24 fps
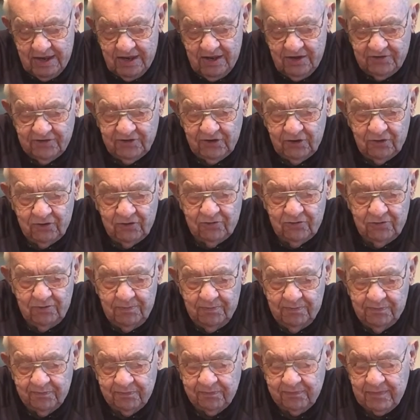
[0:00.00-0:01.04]
So
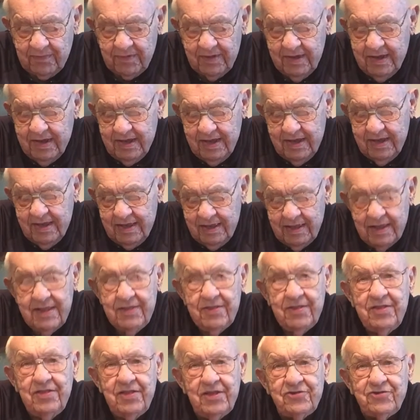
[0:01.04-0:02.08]

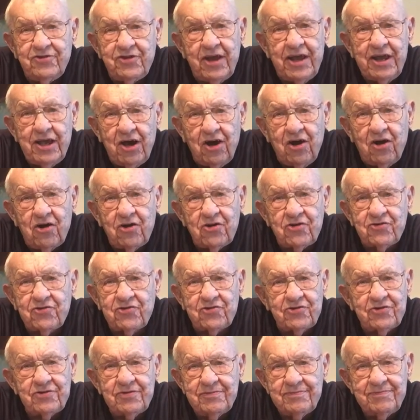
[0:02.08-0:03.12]
the Jayhawks,